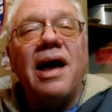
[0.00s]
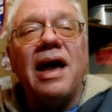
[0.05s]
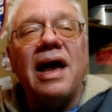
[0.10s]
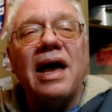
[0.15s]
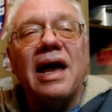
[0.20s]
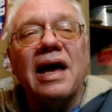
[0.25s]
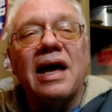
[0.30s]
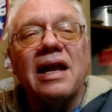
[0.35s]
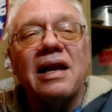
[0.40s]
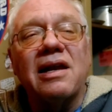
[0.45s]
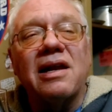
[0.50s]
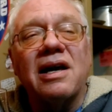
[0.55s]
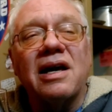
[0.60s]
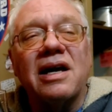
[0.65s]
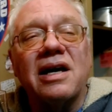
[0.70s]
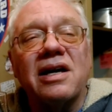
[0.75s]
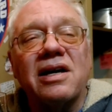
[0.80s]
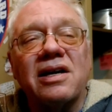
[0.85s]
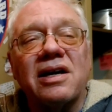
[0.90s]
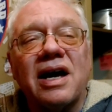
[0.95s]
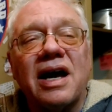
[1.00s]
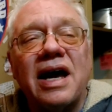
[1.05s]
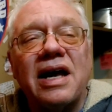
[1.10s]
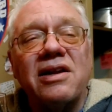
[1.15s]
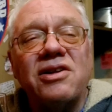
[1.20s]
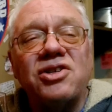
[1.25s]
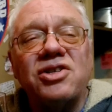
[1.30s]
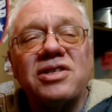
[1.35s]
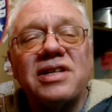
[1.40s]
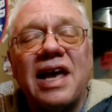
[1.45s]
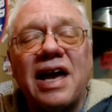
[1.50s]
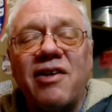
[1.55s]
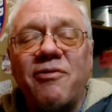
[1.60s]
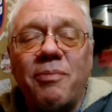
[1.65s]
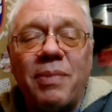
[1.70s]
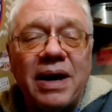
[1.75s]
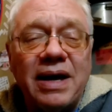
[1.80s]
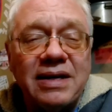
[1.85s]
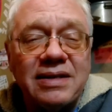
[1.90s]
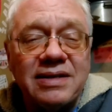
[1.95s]
and kind of just have
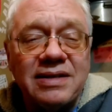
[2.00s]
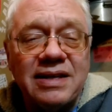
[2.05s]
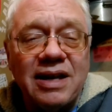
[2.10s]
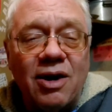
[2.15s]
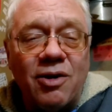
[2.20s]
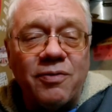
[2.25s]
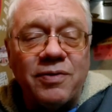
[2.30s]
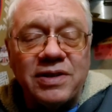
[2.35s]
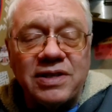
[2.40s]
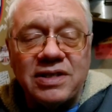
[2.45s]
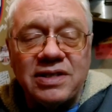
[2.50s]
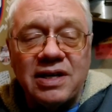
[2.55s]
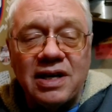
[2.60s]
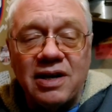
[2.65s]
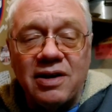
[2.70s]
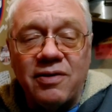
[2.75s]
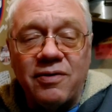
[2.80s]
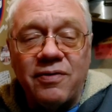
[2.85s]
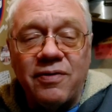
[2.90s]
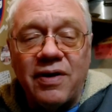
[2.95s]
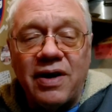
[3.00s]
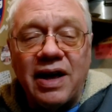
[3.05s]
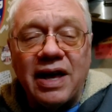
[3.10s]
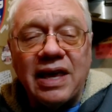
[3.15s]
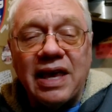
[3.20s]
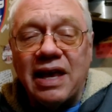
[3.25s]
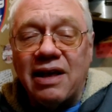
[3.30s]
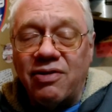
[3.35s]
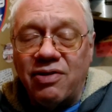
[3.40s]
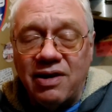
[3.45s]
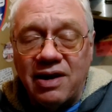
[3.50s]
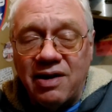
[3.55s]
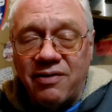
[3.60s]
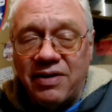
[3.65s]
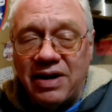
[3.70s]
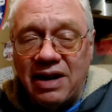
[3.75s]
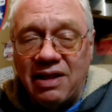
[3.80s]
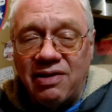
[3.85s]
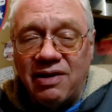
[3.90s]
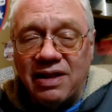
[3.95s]
by itself instead of, I can't think of
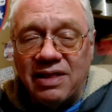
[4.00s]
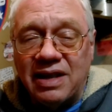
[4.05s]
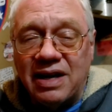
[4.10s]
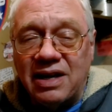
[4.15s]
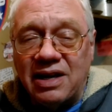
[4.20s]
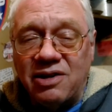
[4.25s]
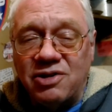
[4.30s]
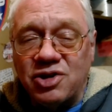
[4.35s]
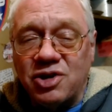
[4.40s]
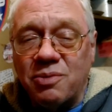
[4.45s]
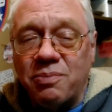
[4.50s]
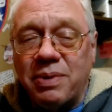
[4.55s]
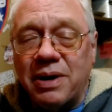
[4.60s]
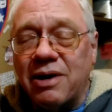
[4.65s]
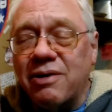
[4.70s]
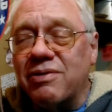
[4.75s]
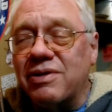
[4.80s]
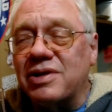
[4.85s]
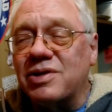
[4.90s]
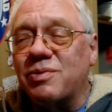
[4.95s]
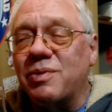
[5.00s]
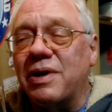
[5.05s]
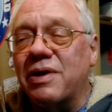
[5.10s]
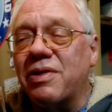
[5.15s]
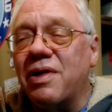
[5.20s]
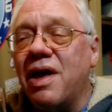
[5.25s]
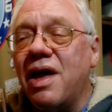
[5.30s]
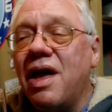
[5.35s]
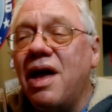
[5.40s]
anything that you should pair this with,